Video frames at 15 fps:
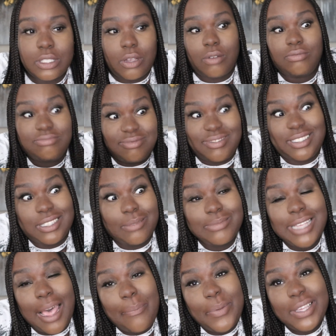So
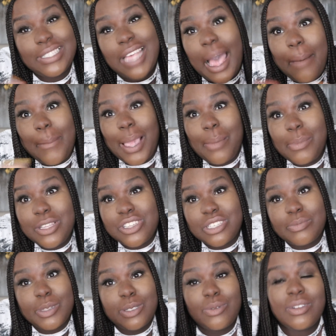some topics I might be
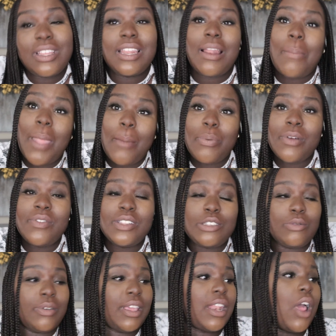judgmental in, and I'm not privy
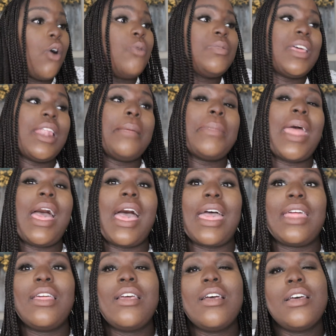to it. And I hope that I'm not.